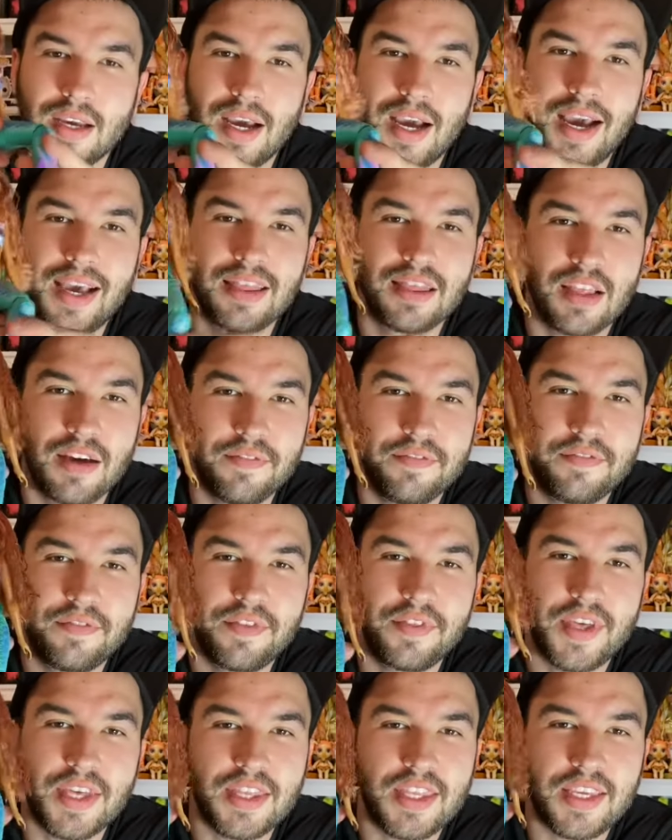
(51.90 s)
I love
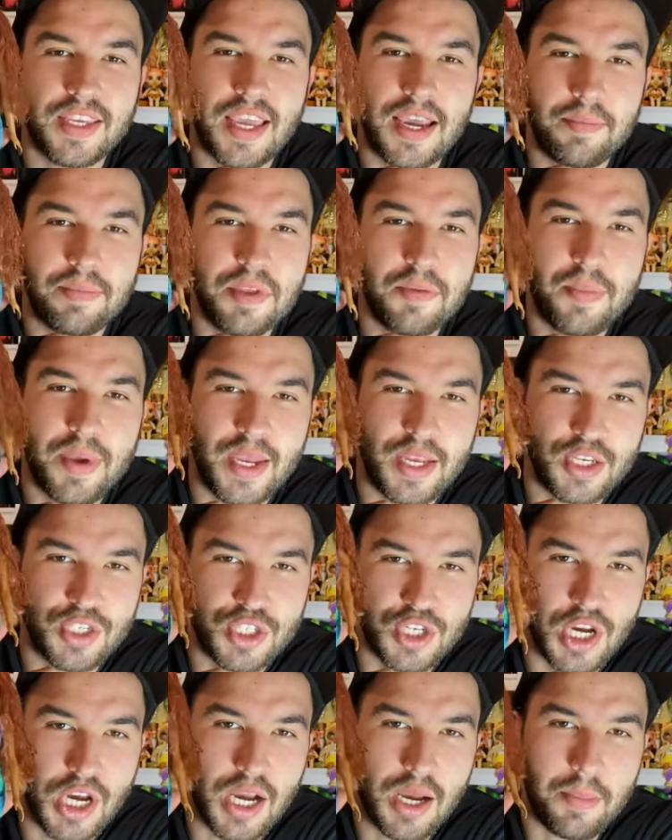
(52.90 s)
that they kept the paint
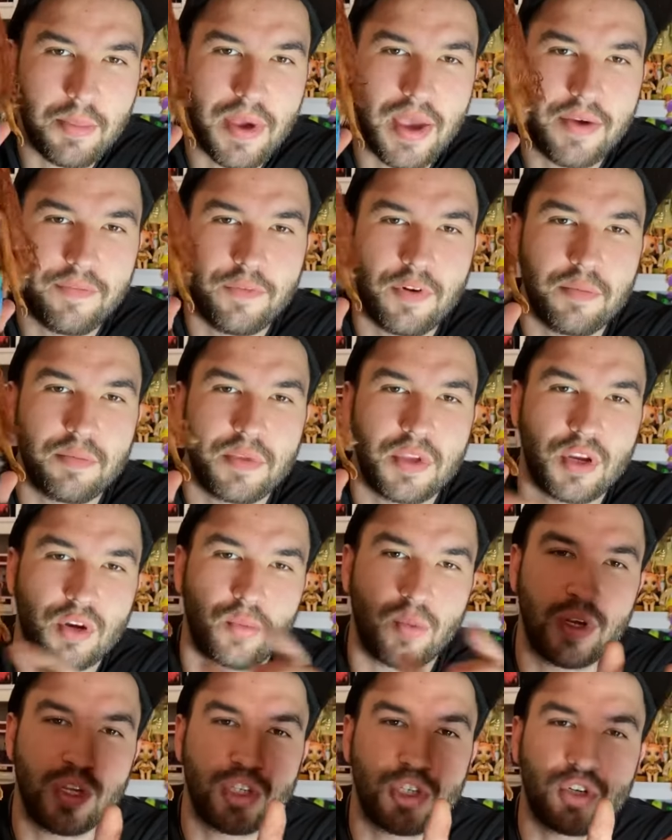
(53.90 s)
job from the
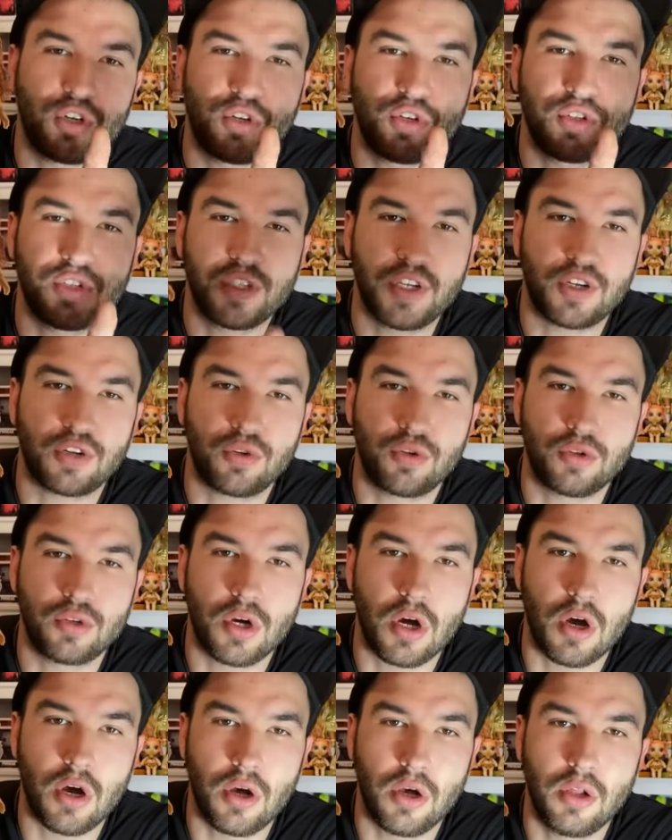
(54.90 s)
original single
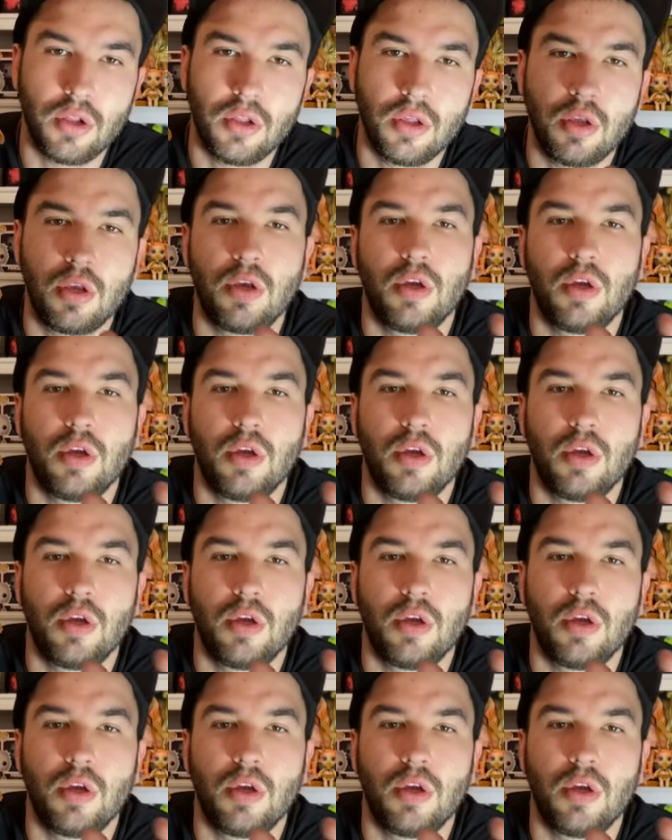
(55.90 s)
doll